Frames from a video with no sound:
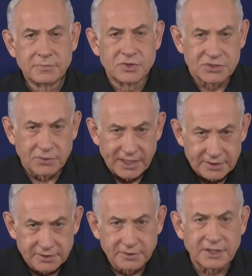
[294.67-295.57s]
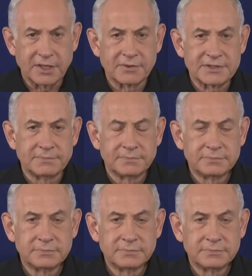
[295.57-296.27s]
to surrender to terrorism,